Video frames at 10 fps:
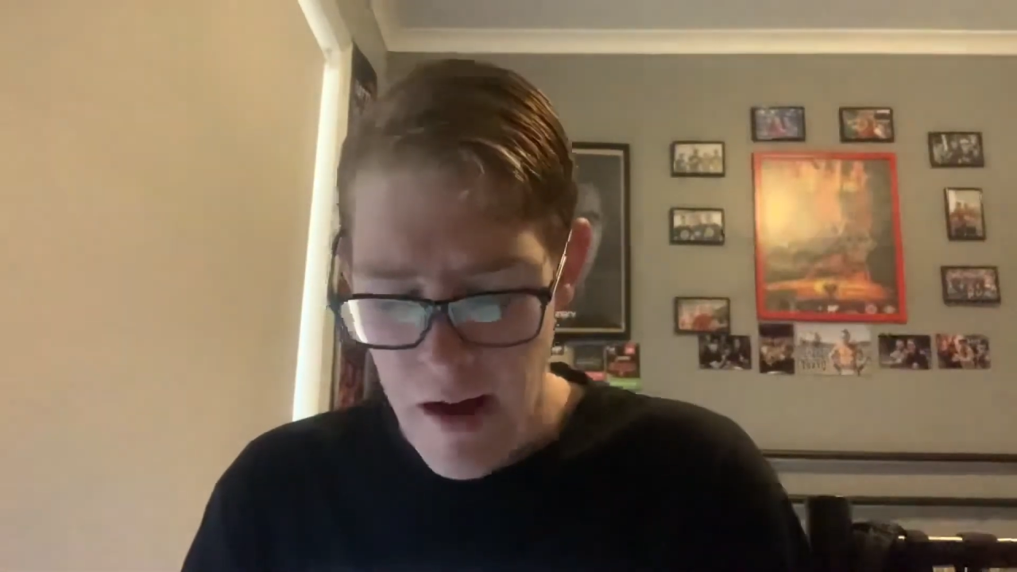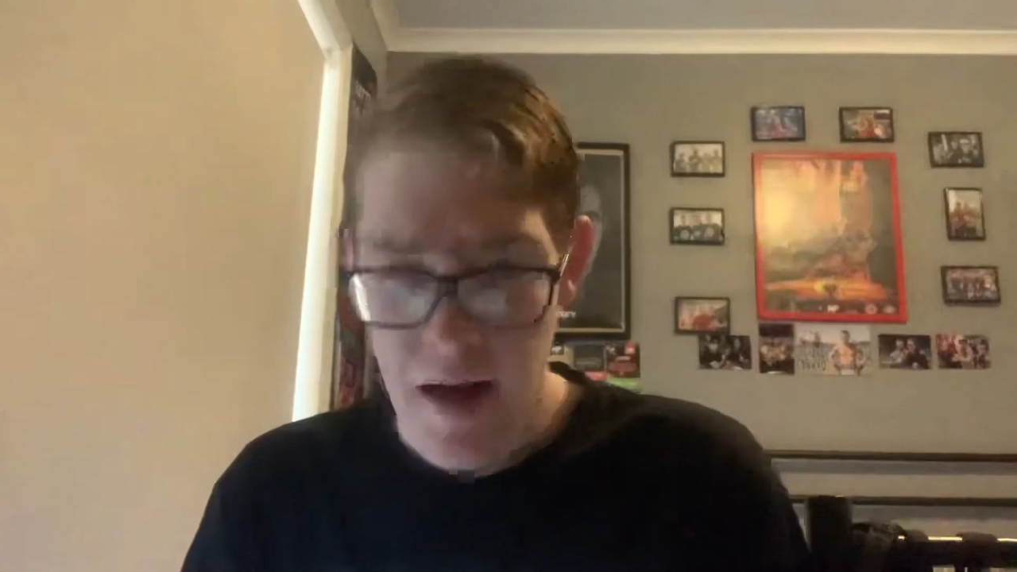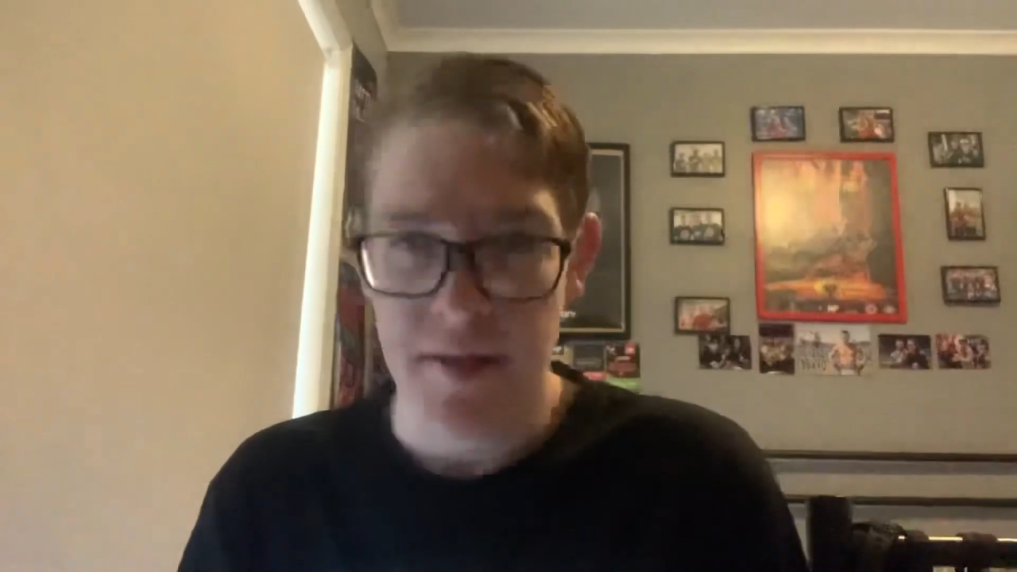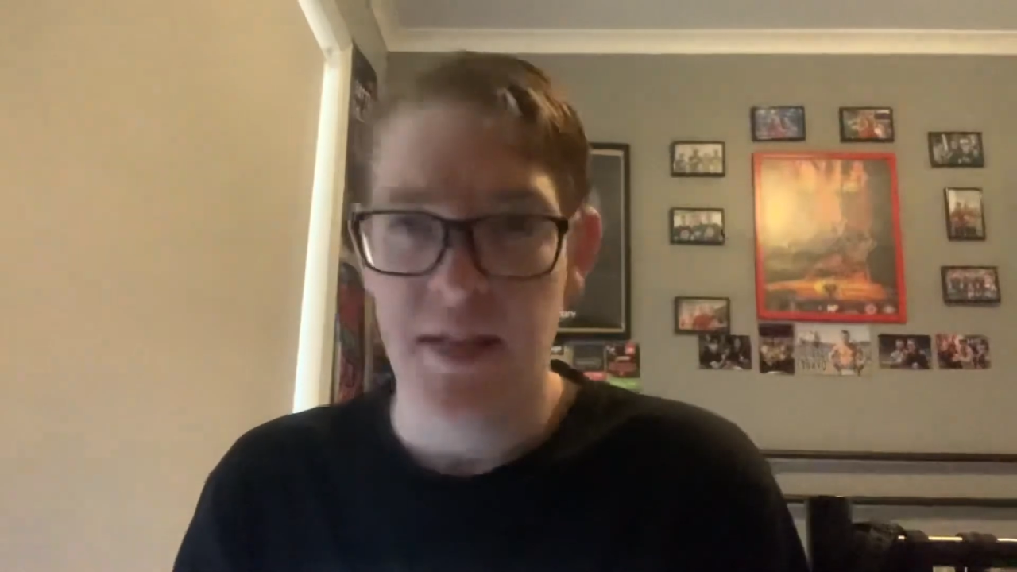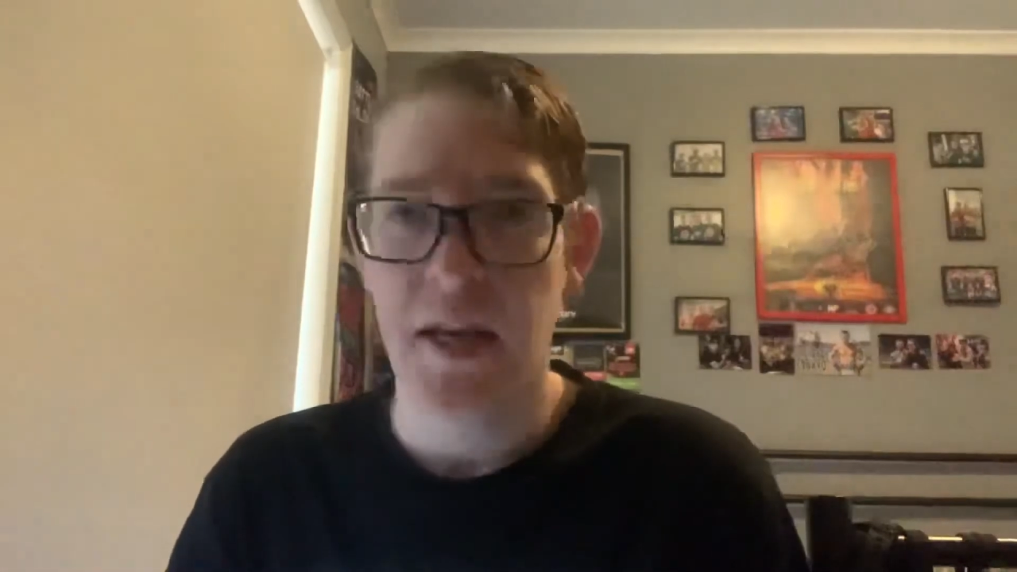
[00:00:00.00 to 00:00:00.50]

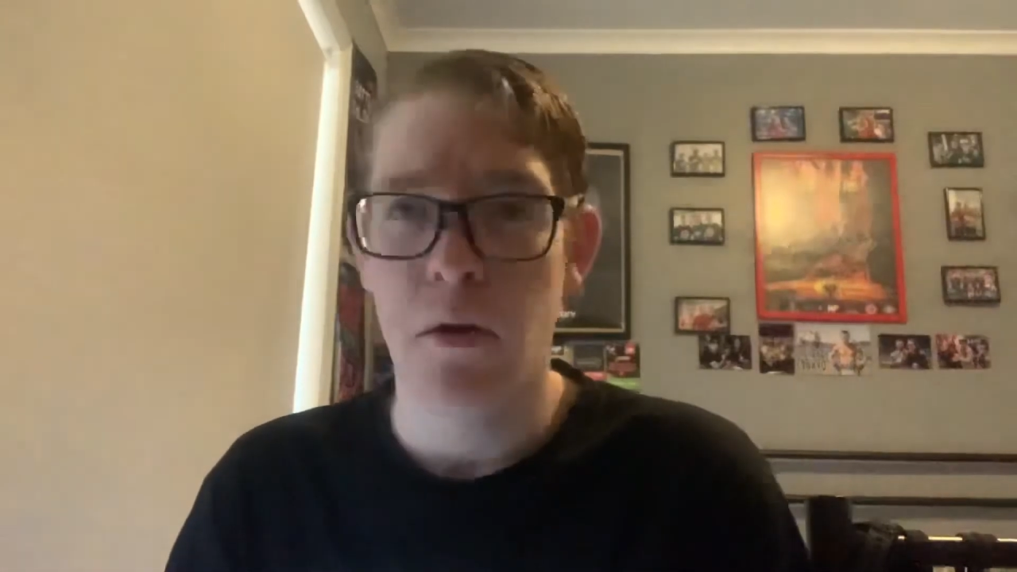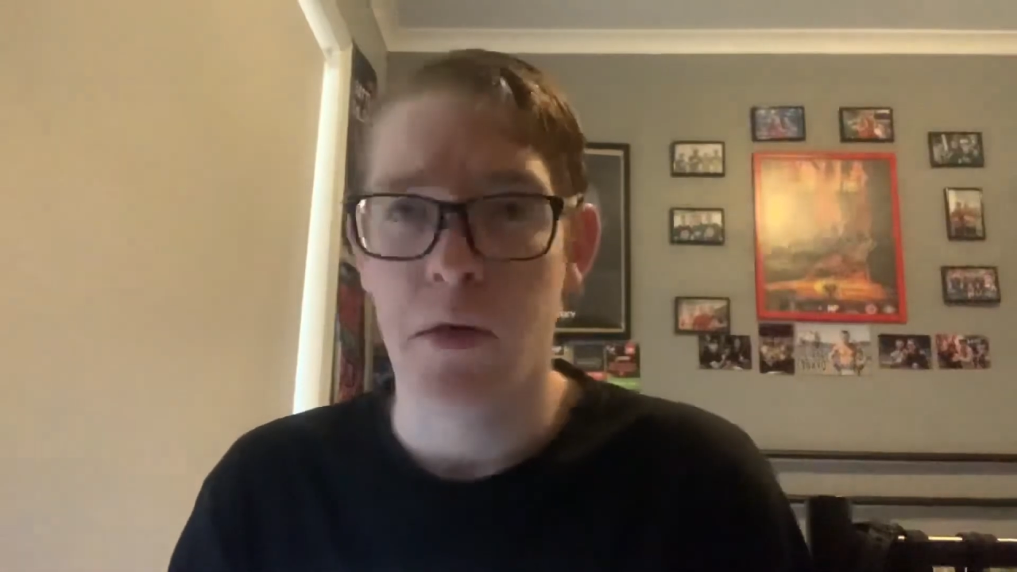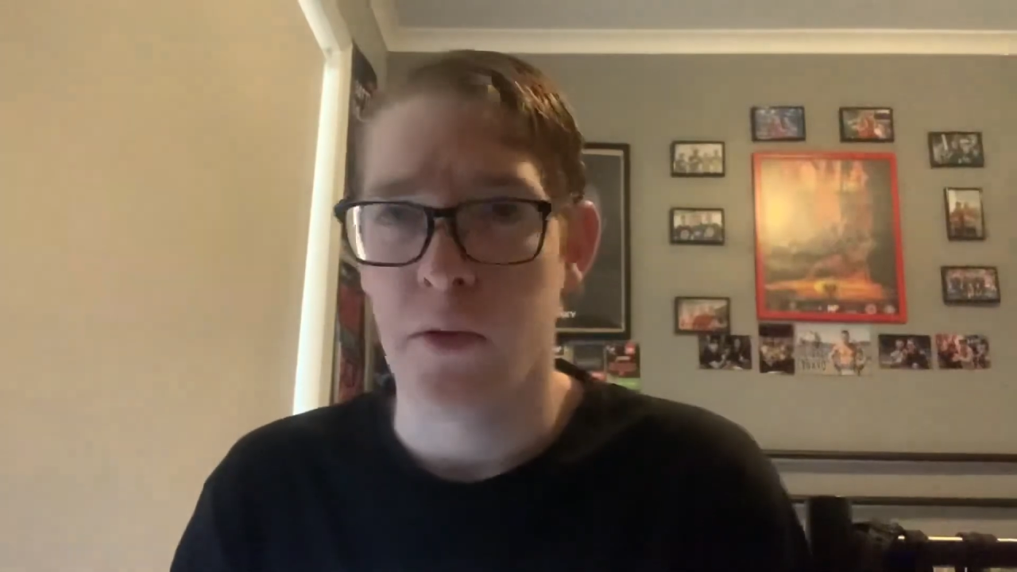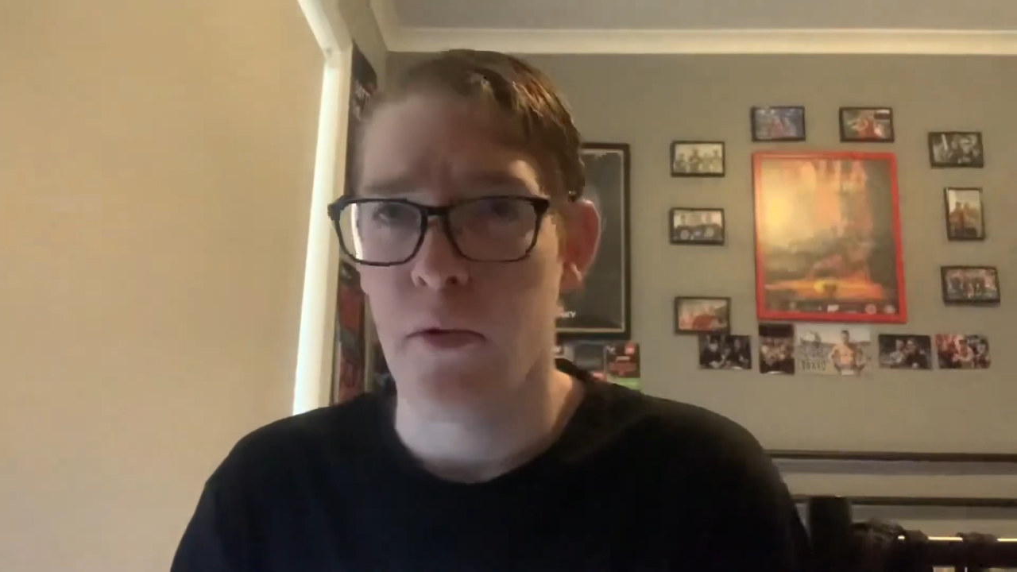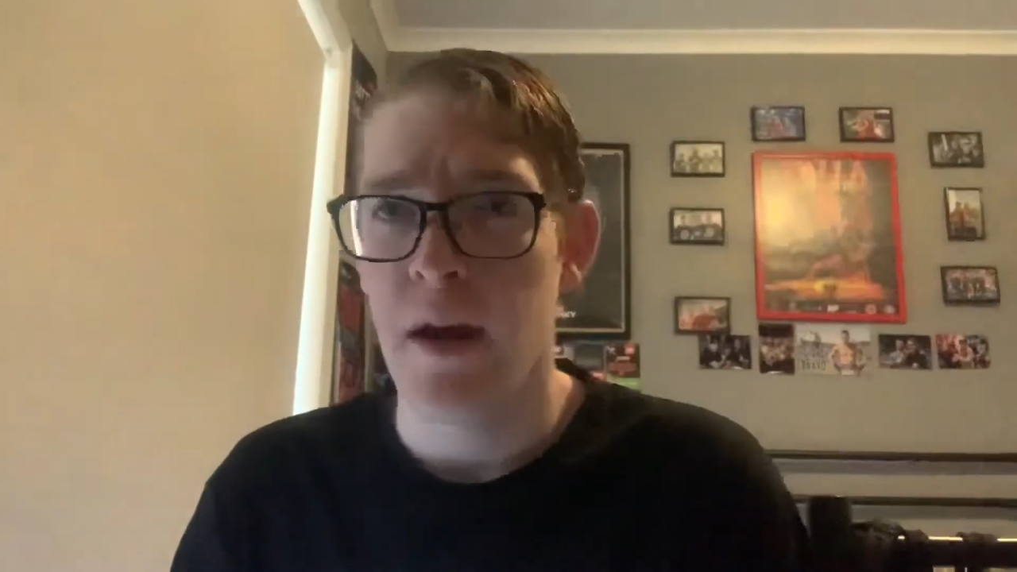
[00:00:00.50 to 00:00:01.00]
Steele
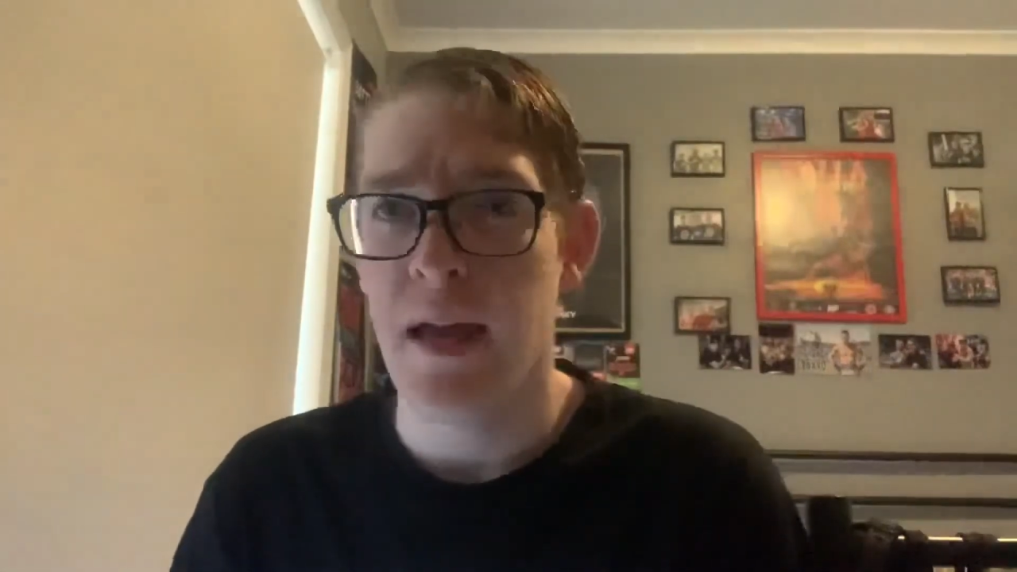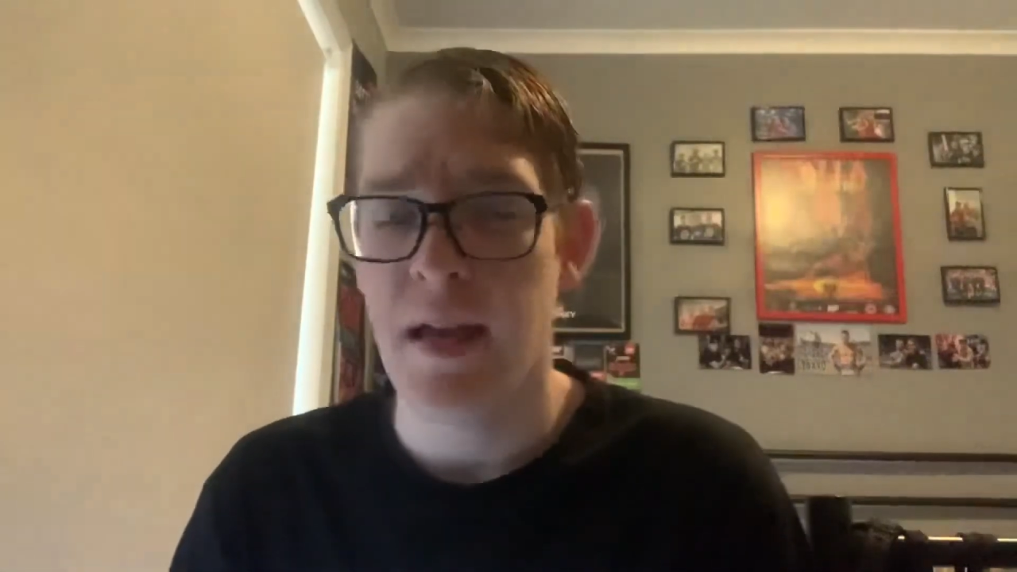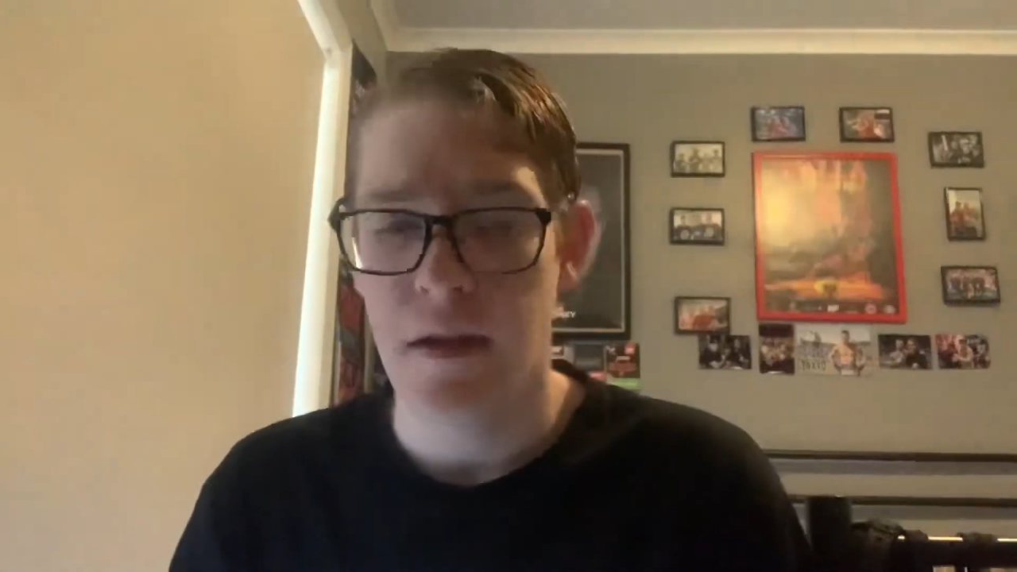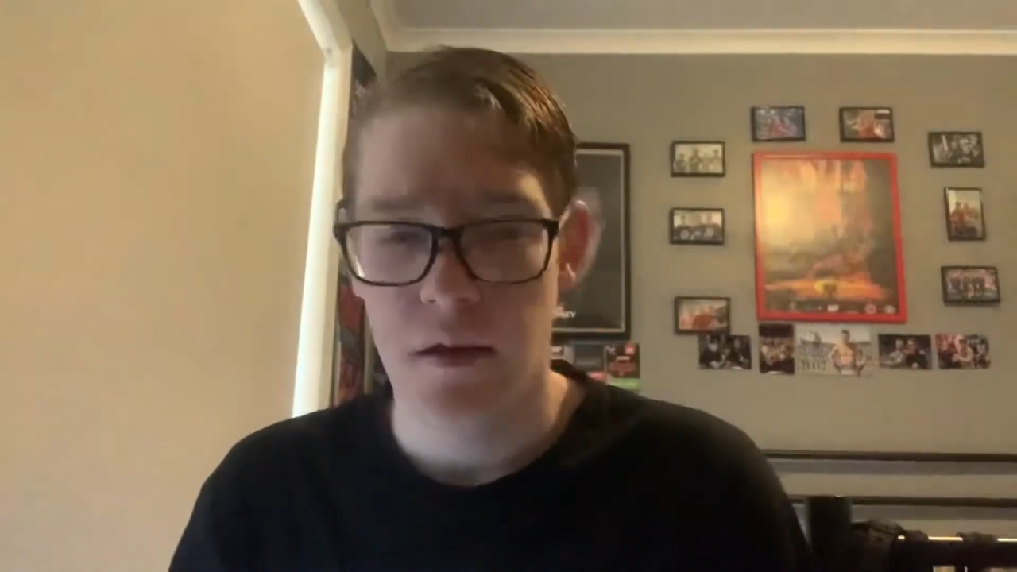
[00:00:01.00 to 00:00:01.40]
3,